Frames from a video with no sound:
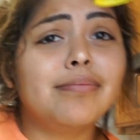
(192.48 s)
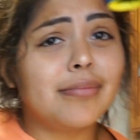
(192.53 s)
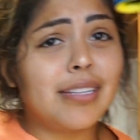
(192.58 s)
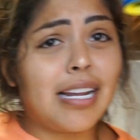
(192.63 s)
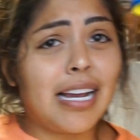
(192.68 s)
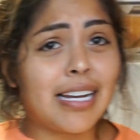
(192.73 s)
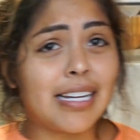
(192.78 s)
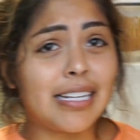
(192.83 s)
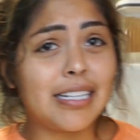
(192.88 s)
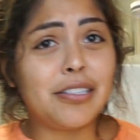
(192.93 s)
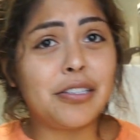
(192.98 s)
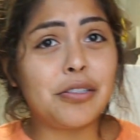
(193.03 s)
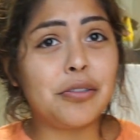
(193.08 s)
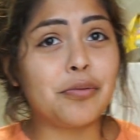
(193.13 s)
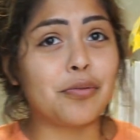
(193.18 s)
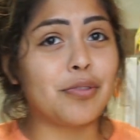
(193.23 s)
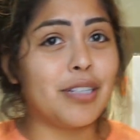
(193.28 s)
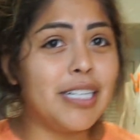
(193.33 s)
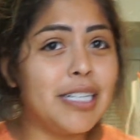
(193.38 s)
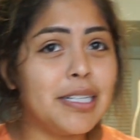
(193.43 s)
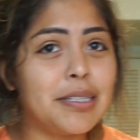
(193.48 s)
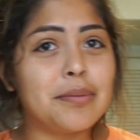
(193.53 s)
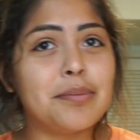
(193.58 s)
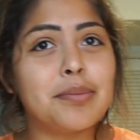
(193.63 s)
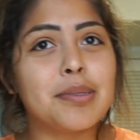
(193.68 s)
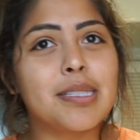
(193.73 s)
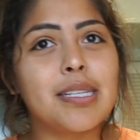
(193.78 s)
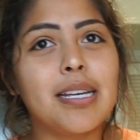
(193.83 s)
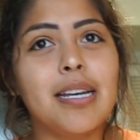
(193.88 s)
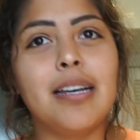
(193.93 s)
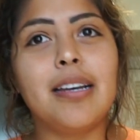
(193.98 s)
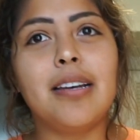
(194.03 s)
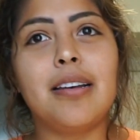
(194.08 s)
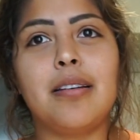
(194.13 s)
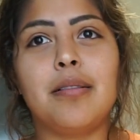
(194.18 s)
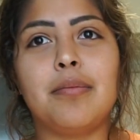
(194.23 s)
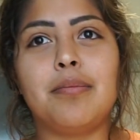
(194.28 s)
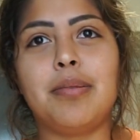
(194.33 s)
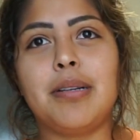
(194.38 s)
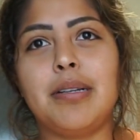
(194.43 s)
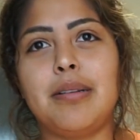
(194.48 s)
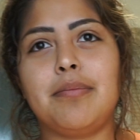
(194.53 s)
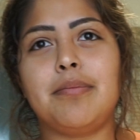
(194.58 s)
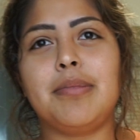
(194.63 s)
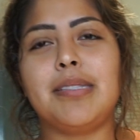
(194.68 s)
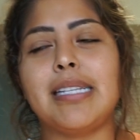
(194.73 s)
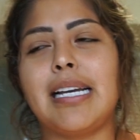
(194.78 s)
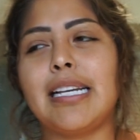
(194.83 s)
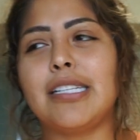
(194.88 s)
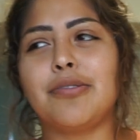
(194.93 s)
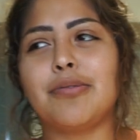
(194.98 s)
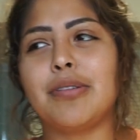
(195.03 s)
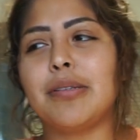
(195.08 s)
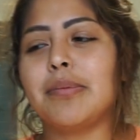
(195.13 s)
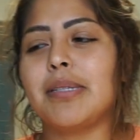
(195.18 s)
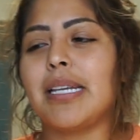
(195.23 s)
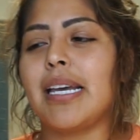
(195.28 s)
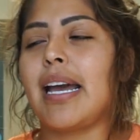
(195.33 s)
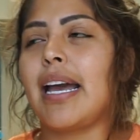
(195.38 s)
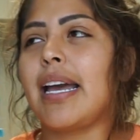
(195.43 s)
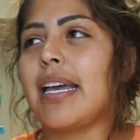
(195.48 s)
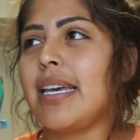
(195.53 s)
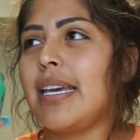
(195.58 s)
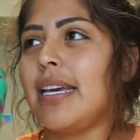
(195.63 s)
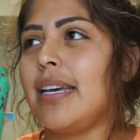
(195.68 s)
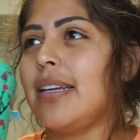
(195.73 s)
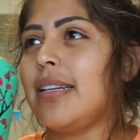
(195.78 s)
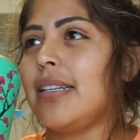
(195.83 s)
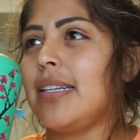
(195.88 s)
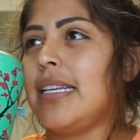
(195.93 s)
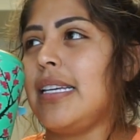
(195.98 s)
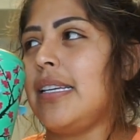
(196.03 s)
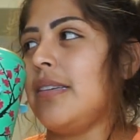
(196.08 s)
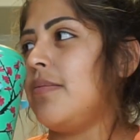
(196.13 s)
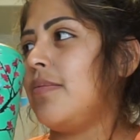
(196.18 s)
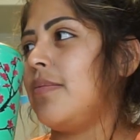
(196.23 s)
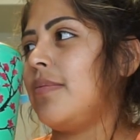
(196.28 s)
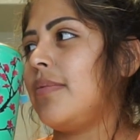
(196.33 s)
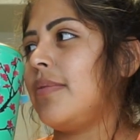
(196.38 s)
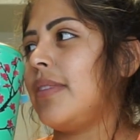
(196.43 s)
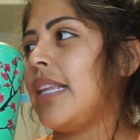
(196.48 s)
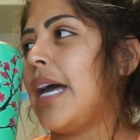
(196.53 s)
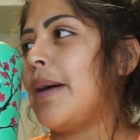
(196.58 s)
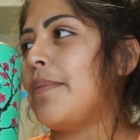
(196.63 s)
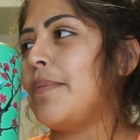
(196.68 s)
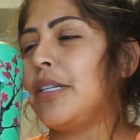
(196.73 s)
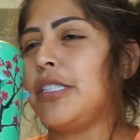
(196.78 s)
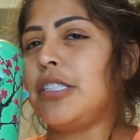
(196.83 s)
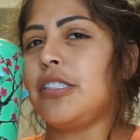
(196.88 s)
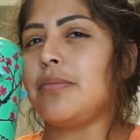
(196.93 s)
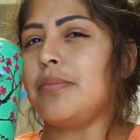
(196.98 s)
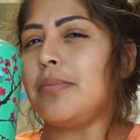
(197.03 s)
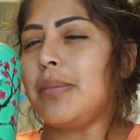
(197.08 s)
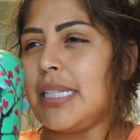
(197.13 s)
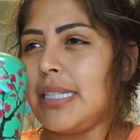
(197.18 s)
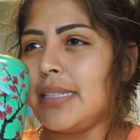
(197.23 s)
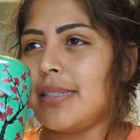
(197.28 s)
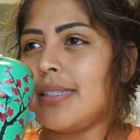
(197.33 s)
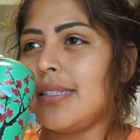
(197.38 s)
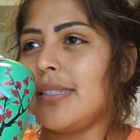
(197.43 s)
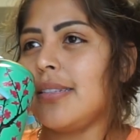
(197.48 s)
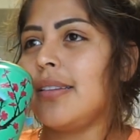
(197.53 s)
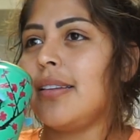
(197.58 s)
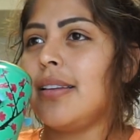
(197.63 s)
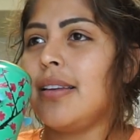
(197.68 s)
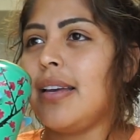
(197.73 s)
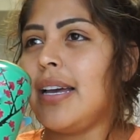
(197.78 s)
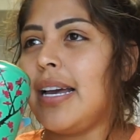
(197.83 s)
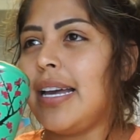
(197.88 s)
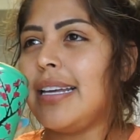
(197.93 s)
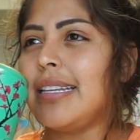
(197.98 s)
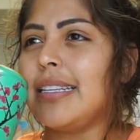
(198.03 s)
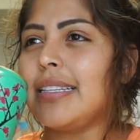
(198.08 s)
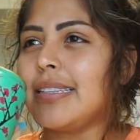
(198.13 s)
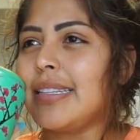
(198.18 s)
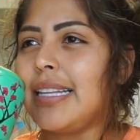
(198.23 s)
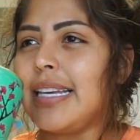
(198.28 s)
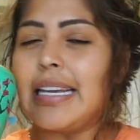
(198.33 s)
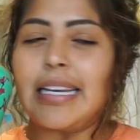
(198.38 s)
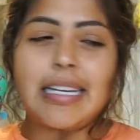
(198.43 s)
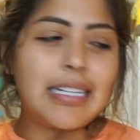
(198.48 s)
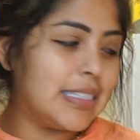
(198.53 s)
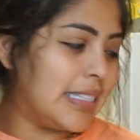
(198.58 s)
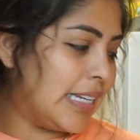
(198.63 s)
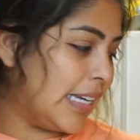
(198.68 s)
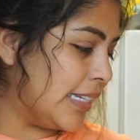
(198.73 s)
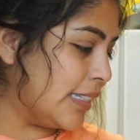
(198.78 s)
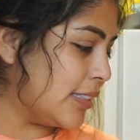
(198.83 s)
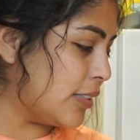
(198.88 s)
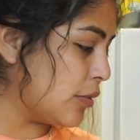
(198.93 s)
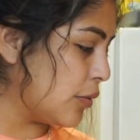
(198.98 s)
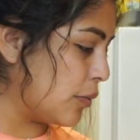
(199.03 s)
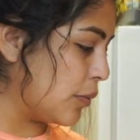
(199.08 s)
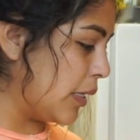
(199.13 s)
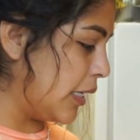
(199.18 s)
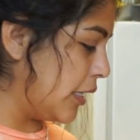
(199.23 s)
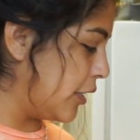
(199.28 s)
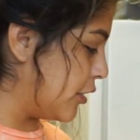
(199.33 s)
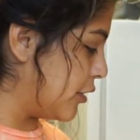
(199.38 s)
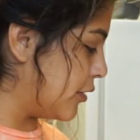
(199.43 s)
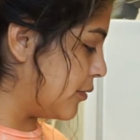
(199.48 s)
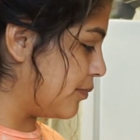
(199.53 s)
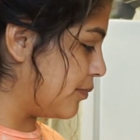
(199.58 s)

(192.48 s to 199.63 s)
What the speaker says: I could do ribs, but besides ribs, like, I can't eat that much meat. I think it tastes weird.